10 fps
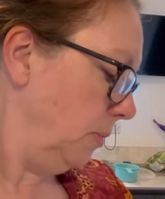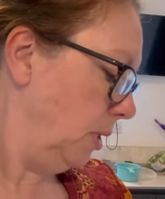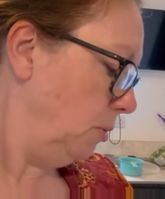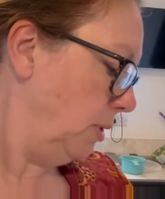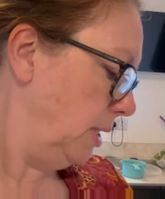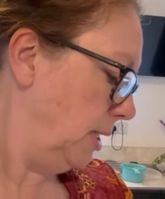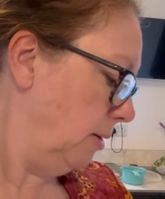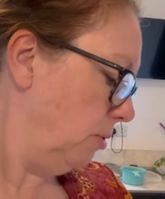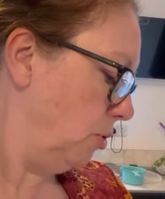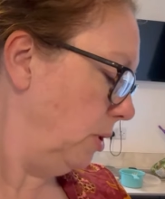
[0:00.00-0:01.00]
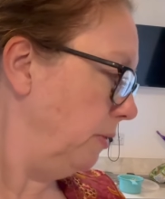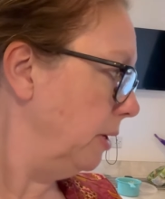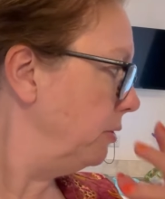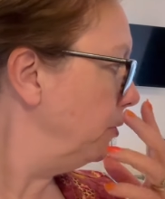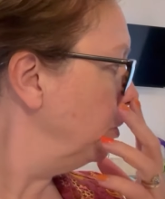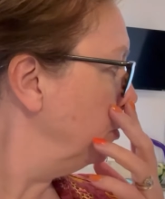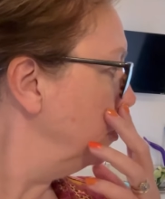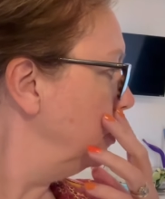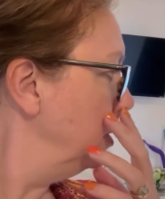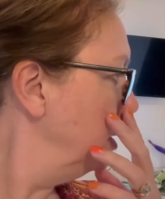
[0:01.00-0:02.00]
So what is it now?
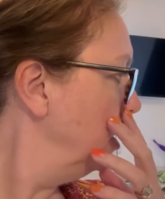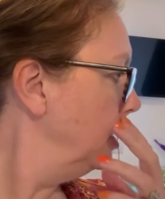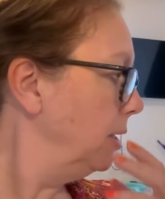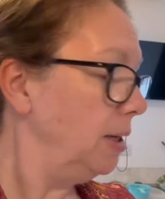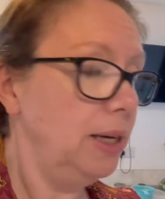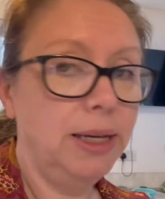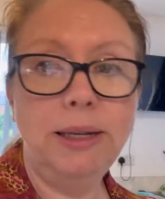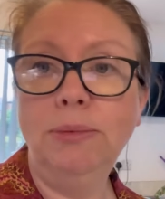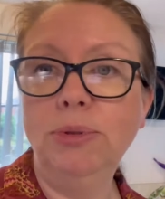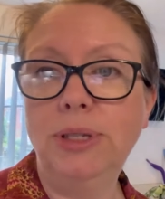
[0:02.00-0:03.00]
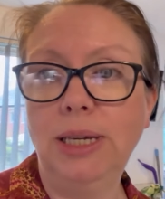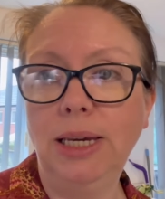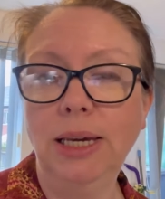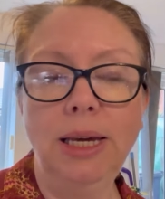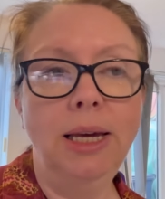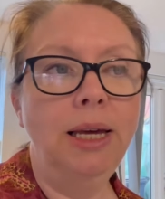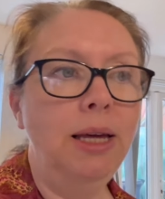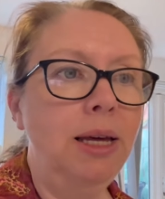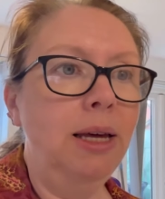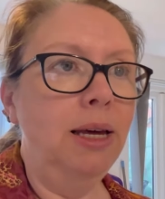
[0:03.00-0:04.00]
4:25? Yeah, we'll see.
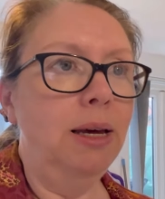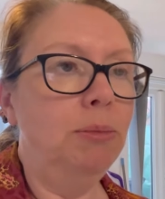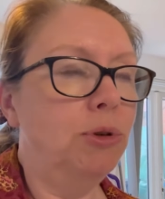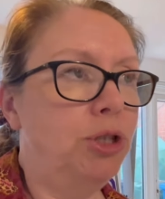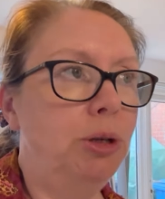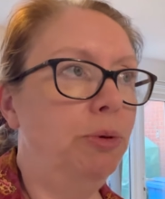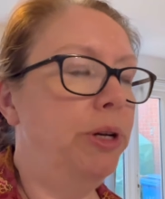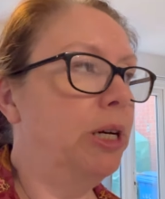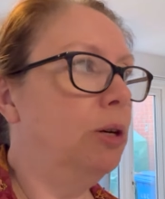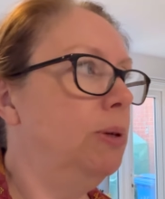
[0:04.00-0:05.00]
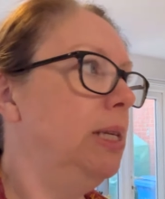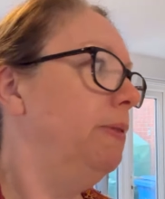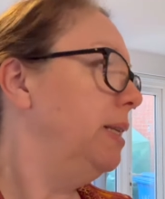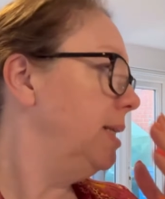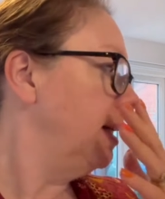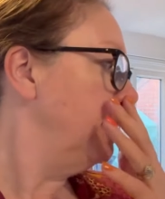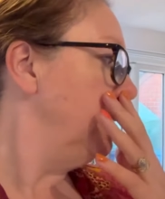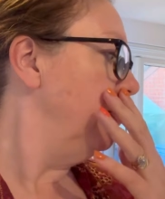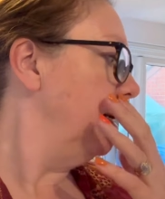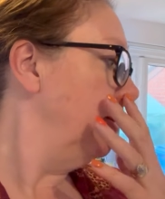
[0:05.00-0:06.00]
I'm not too worried. I can always leave Eddie to get
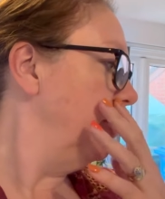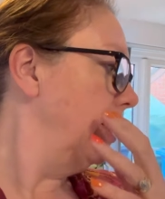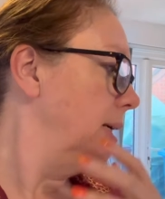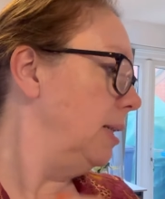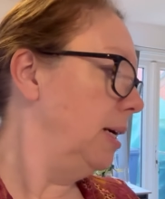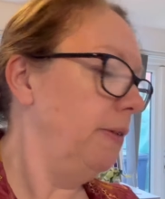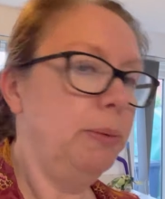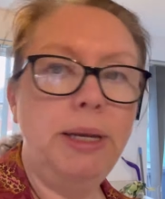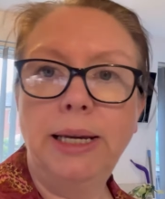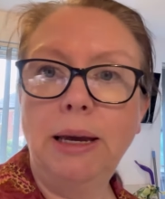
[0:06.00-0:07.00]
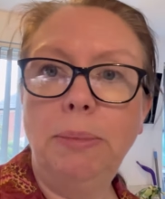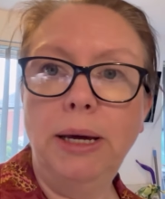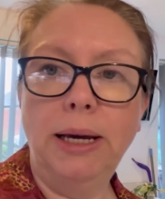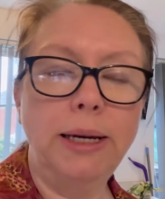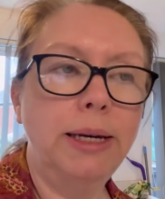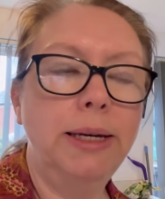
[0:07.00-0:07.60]
the dinner out and then I'll have it when I get back.